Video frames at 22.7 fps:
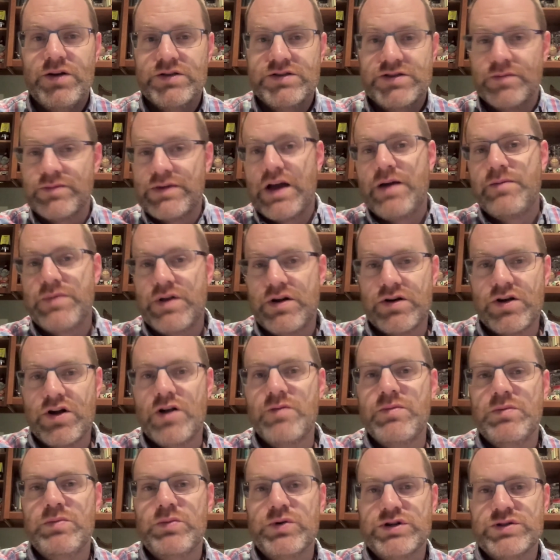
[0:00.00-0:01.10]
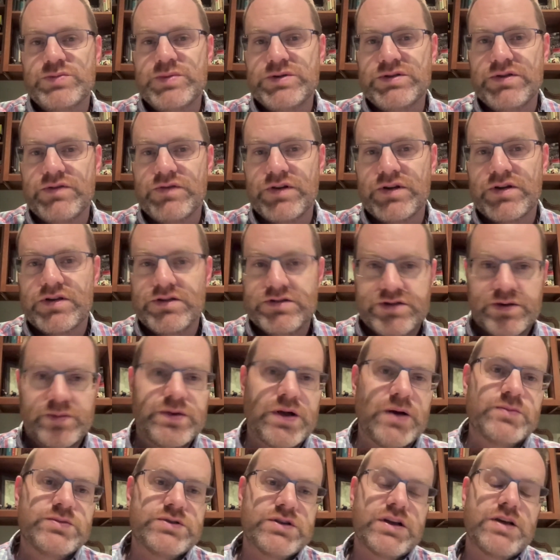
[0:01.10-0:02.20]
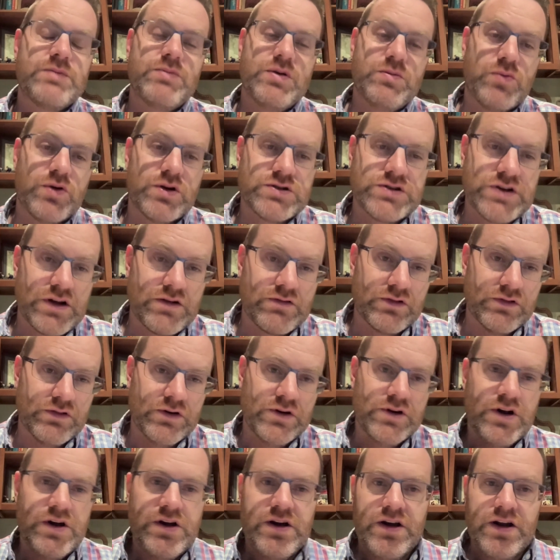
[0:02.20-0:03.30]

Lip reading: sometimes they're going to be more specific and sometimes they can be more general,